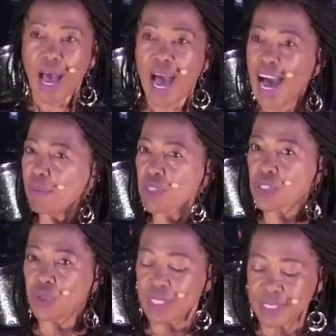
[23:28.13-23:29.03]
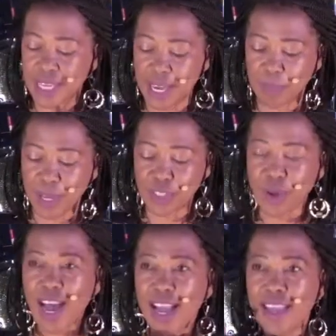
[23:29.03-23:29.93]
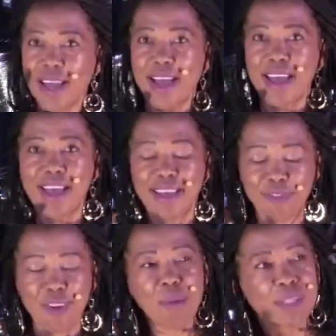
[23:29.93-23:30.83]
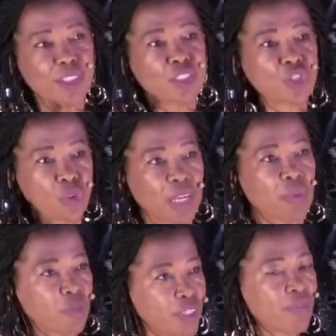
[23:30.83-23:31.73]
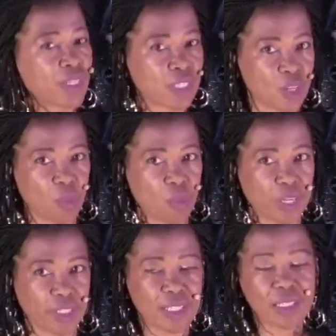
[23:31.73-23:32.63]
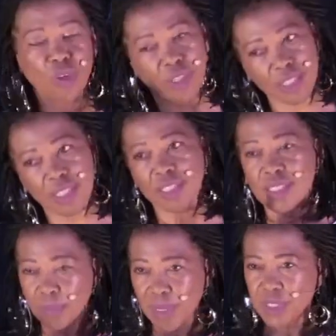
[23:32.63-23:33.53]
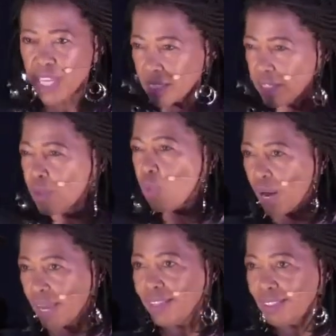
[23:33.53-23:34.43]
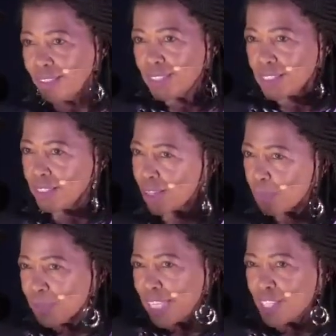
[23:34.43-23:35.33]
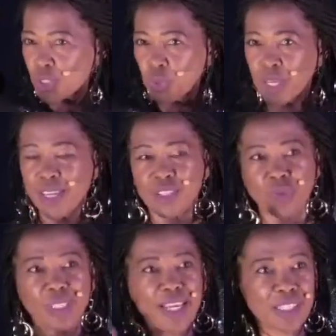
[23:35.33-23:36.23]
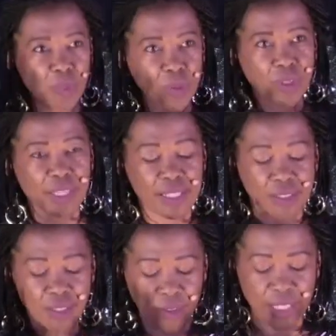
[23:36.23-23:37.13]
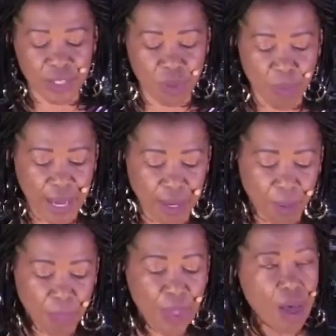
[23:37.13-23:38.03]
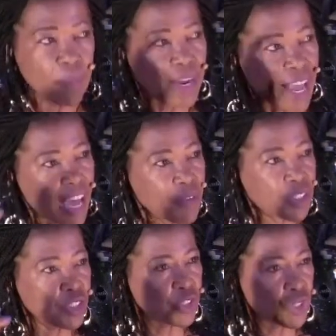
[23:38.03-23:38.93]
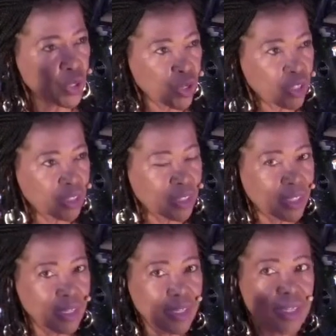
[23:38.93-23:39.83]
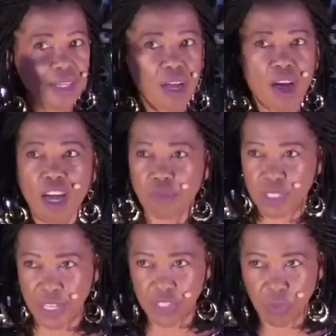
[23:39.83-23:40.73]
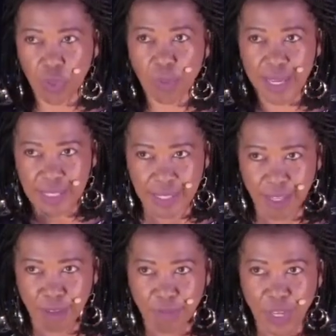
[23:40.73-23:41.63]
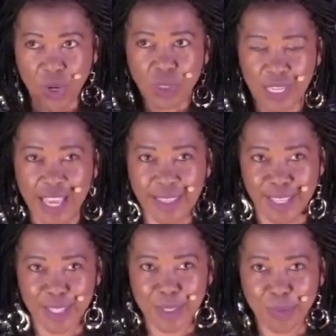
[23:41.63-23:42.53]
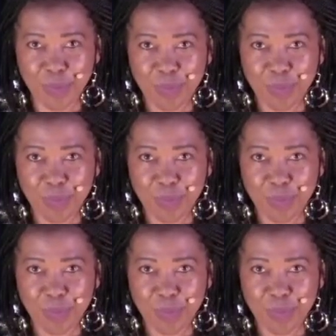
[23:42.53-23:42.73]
I must do the same. And so I, if I'm still struggling with forgiving someone, because look, you know, sometimes it takes a little while, you know, it takes a couple days, two days, three days, someone gets, you know, gets you mad. But I have this internal conversation with myself that goes like this.